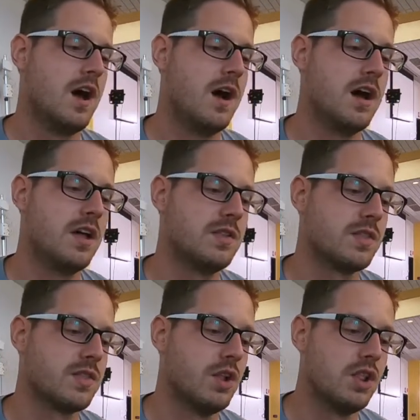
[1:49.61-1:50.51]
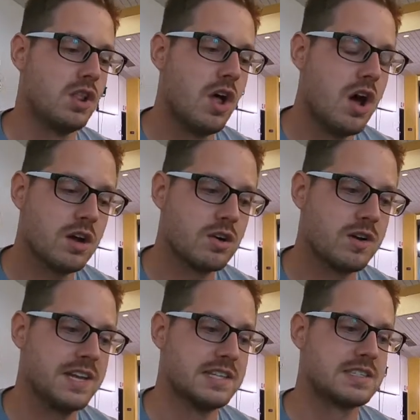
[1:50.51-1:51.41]
On the
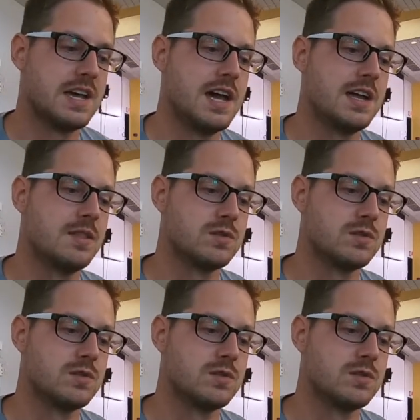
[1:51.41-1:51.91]
longer end side,